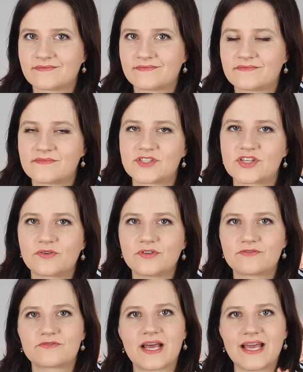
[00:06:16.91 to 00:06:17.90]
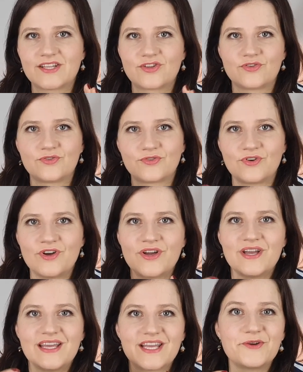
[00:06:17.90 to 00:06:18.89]
So you try to
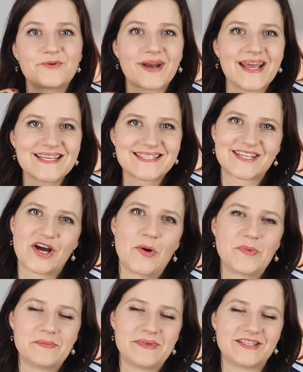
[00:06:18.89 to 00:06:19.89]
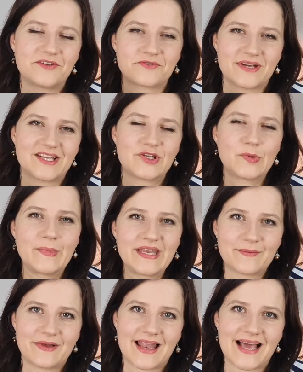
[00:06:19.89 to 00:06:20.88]
erase the compliment, you try to
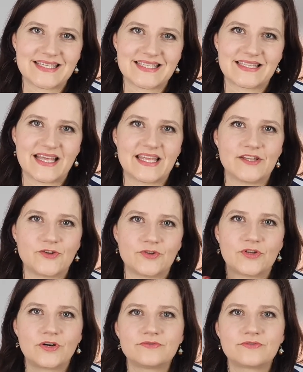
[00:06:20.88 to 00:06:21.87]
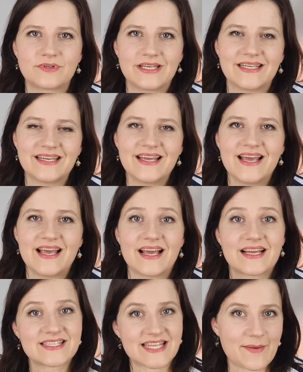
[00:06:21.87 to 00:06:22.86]
minimalize it, and you don't really
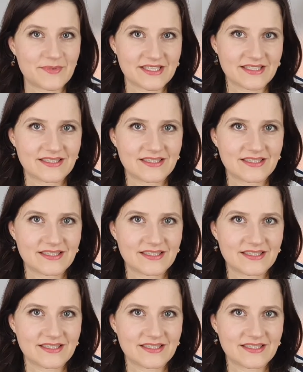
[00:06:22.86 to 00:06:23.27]
accept it.